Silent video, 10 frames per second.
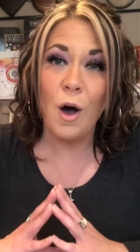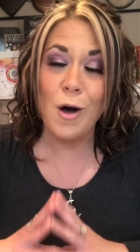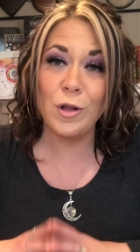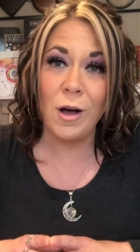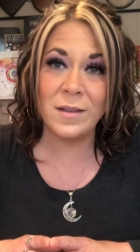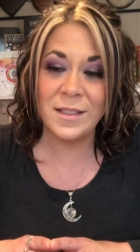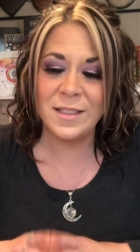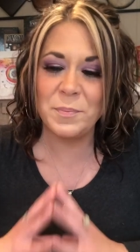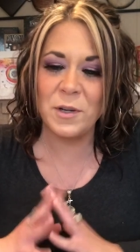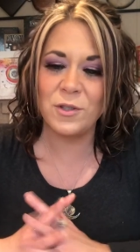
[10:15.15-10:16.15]
along this
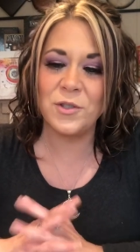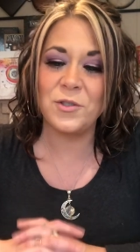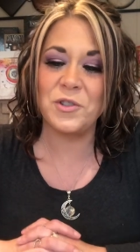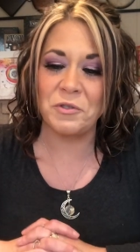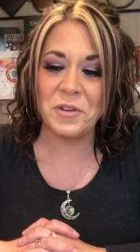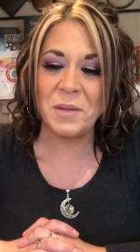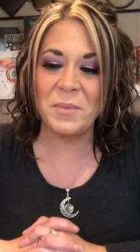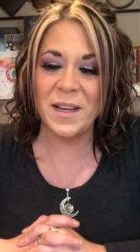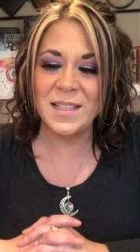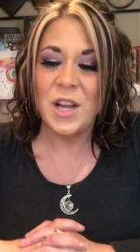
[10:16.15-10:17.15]
spiritual journey,
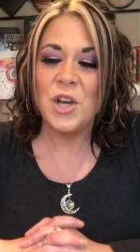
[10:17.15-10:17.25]
but